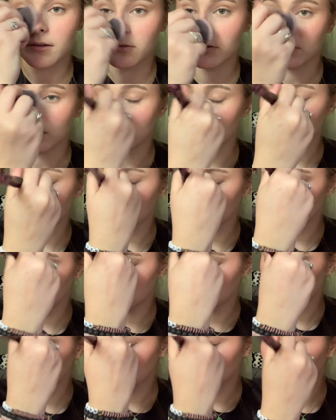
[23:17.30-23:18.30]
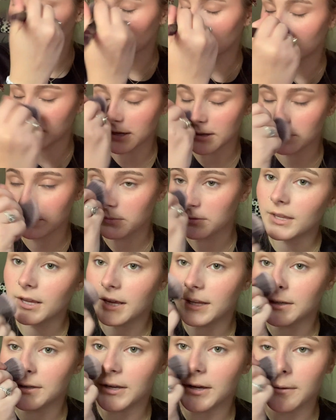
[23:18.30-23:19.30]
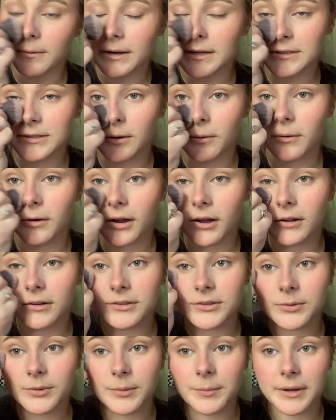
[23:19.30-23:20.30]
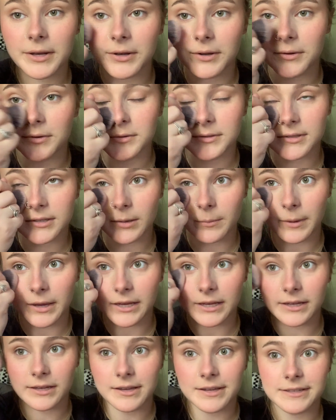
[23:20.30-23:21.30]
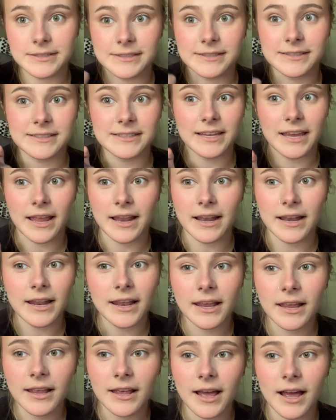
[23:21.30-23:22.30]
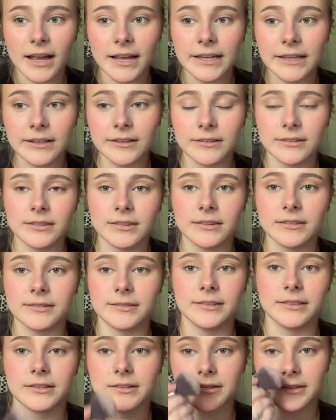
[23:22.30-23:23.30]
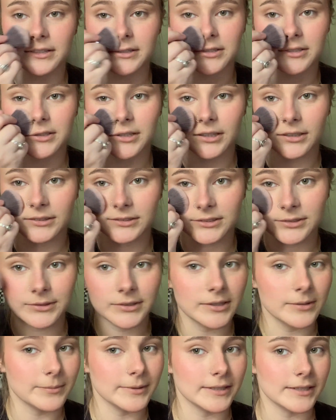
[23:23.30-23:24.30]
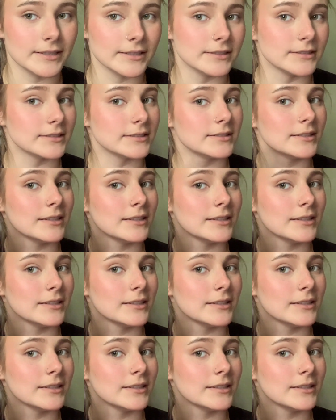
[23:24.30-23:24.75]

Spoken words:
it a good swipe. And no, I don't contour my nose to make it skinny. I literally just contour it because